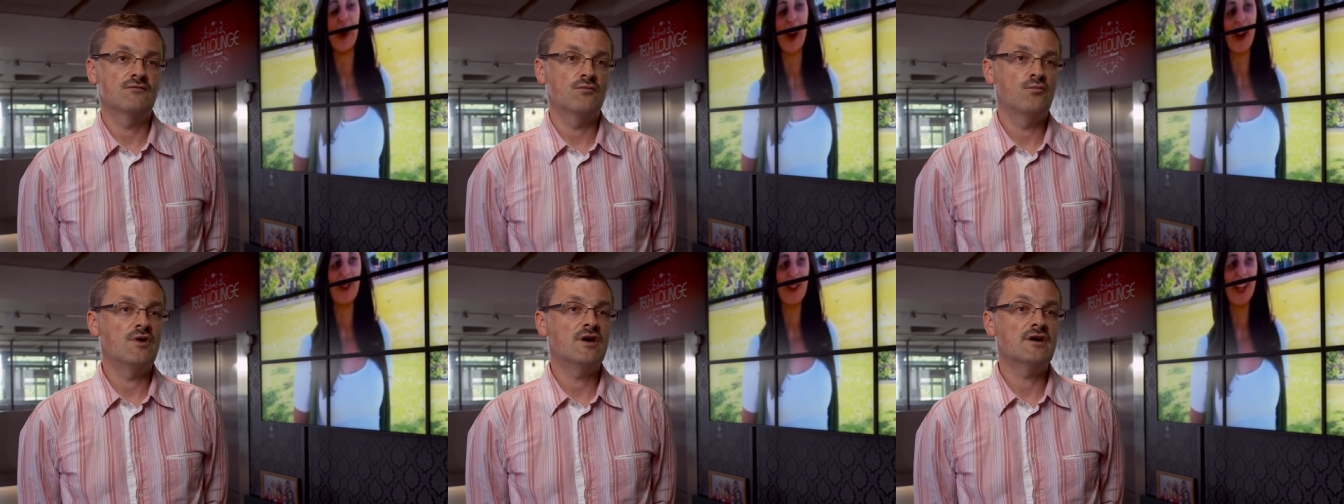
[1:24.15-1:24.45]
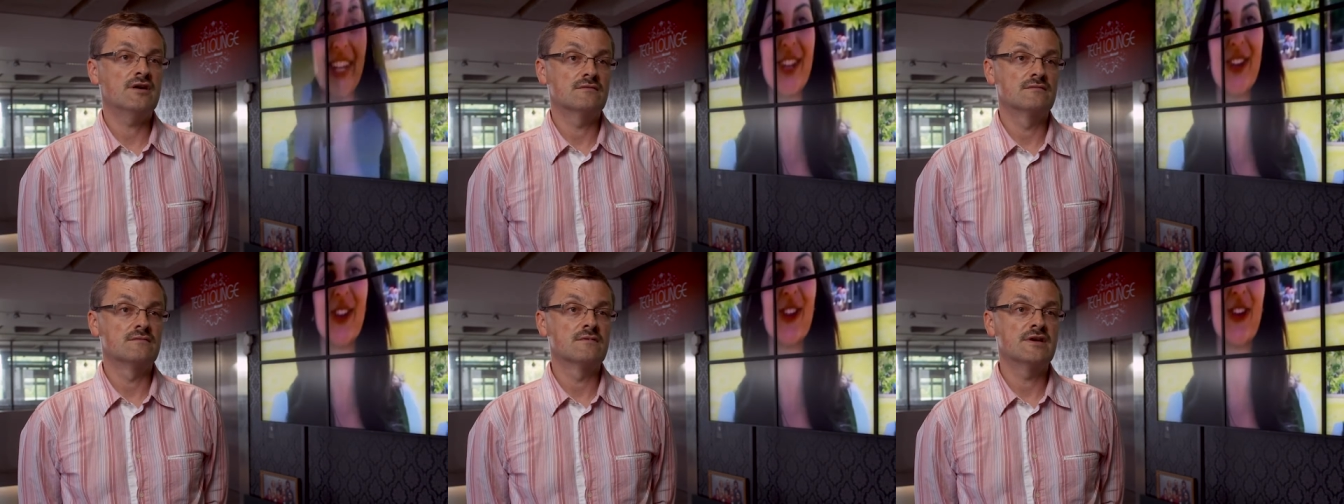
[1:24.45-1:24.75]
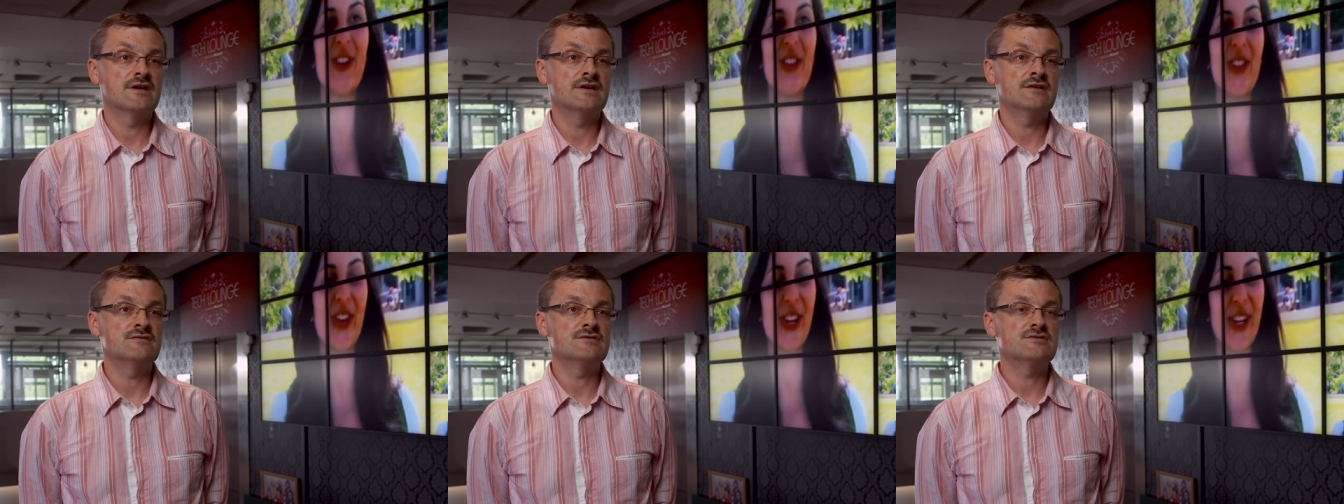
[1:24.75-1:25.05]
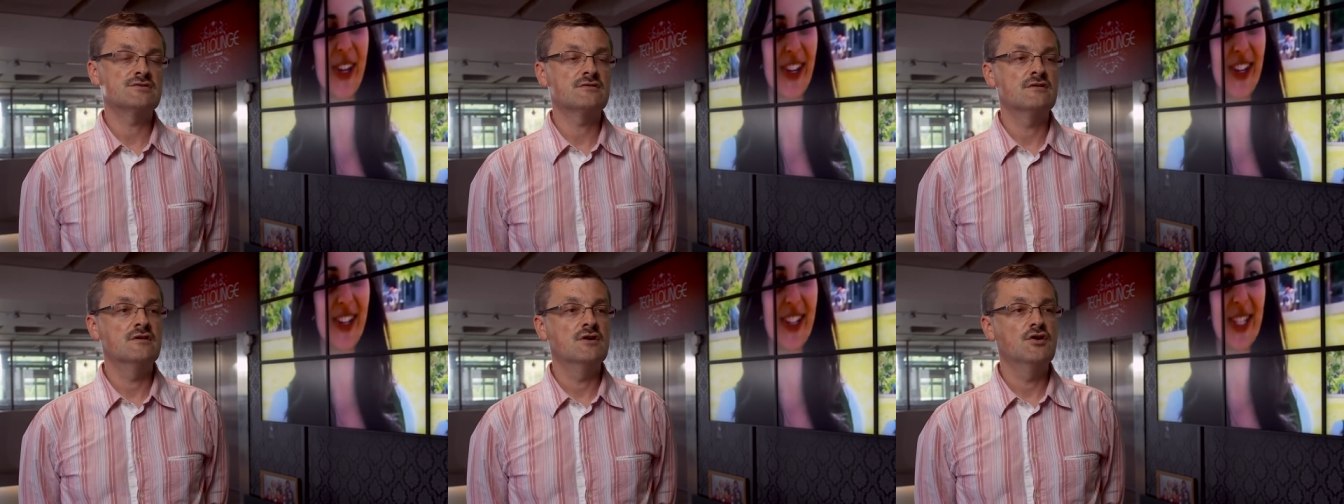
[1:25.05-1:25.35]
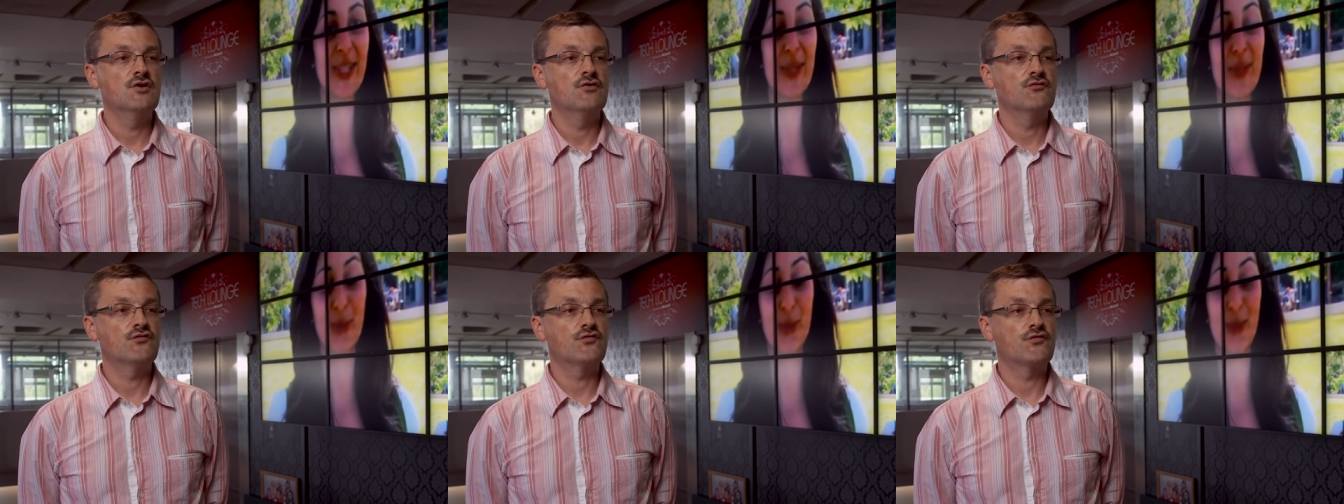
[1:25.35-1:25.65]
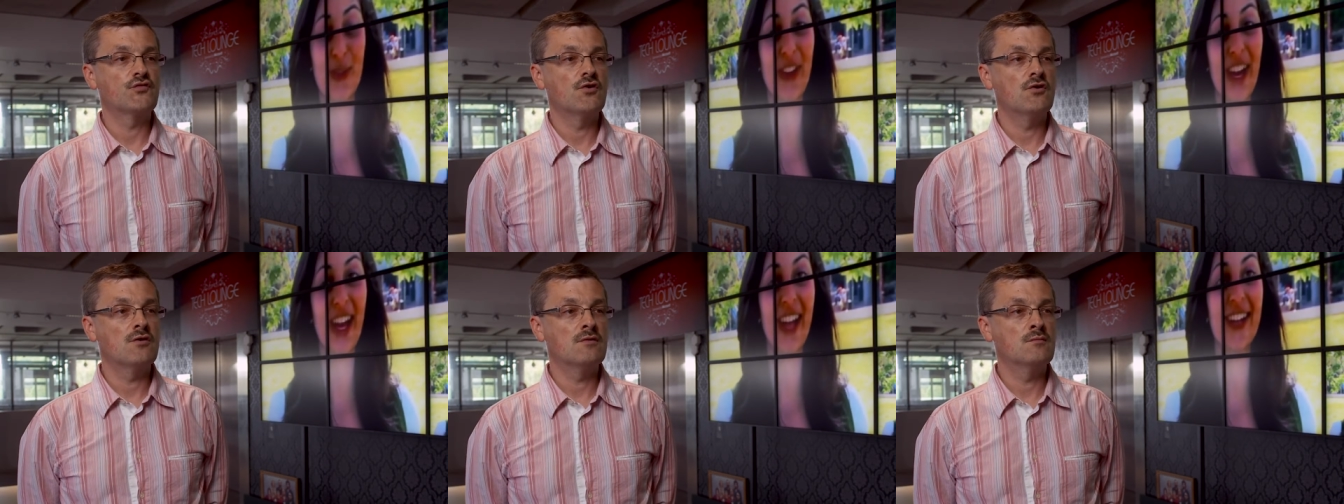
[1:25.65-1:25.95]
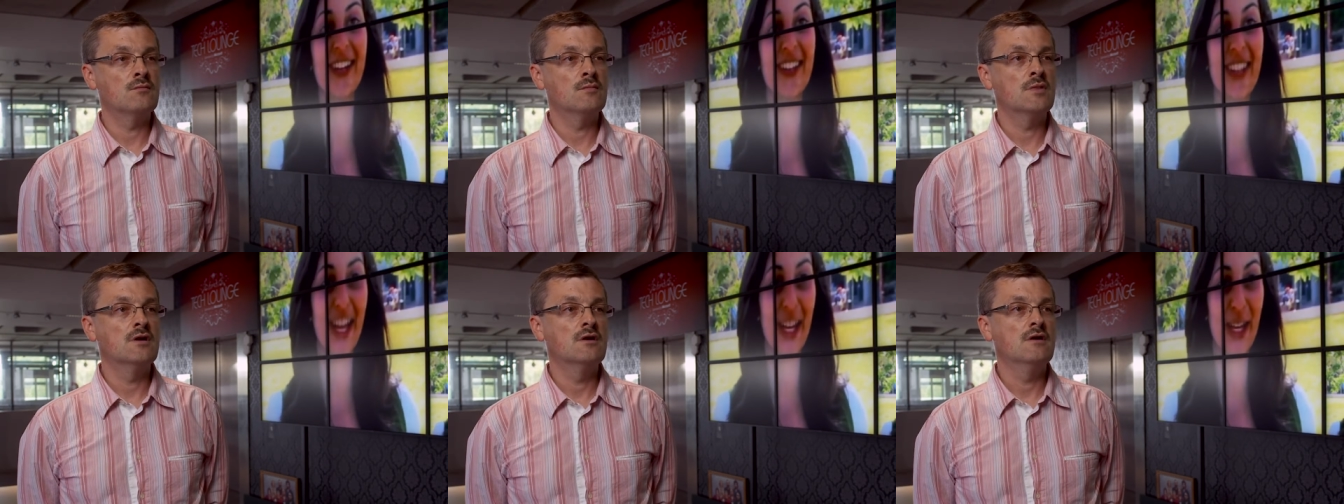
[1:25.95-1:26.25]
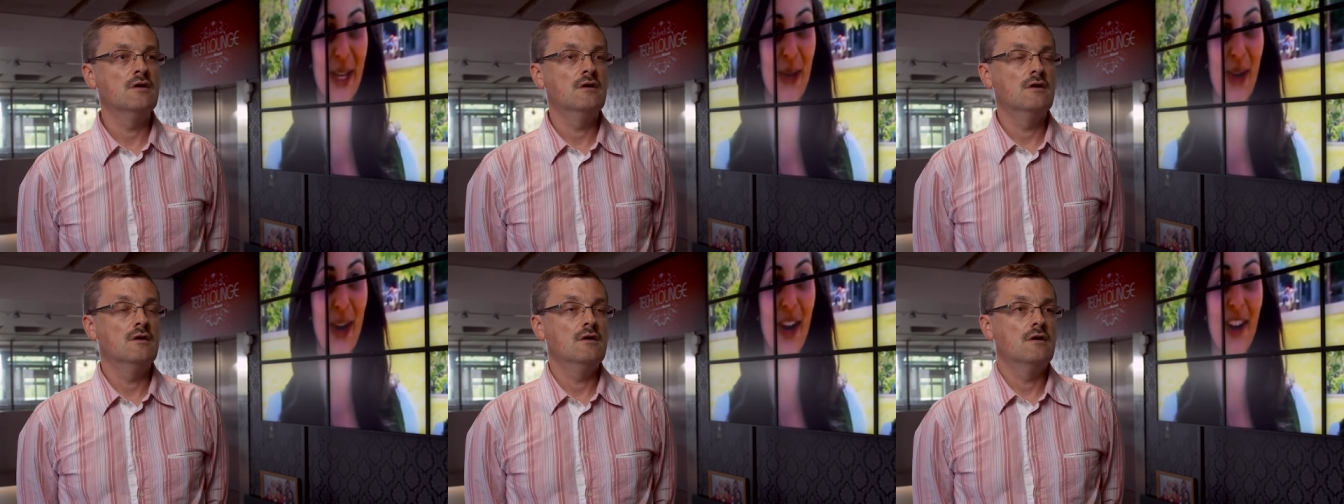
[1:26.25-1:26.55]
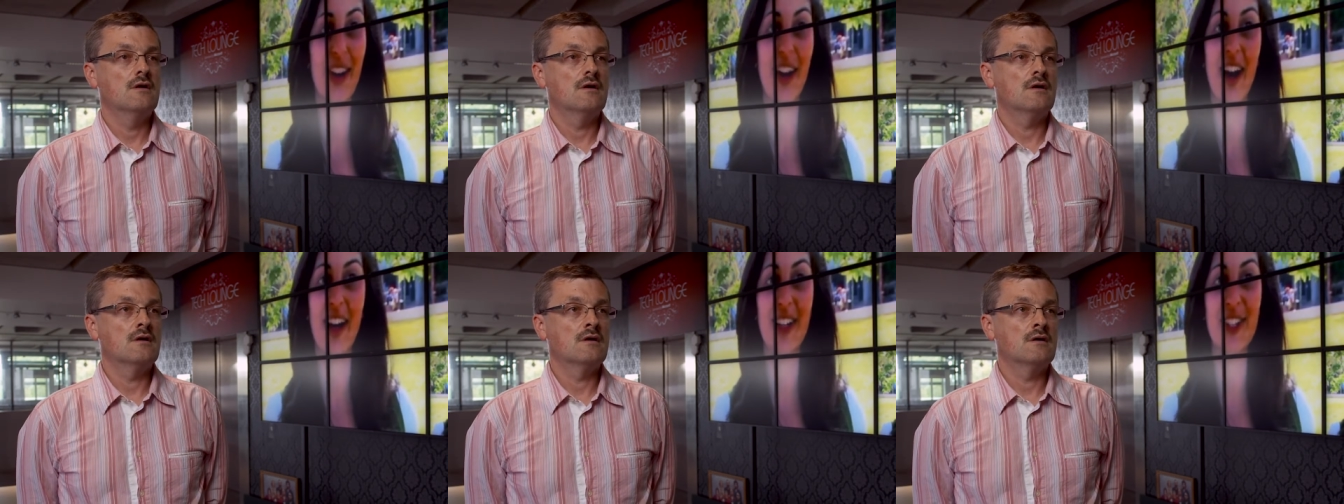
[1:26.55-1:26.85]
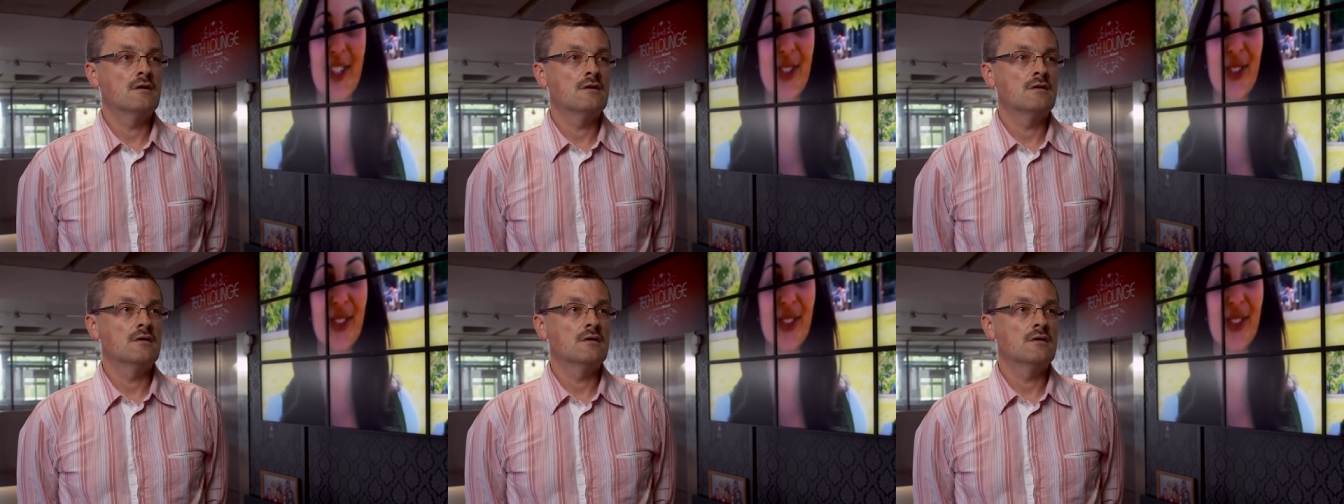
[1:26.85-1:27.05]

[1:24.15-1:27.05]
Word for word: wide-ranged from uh,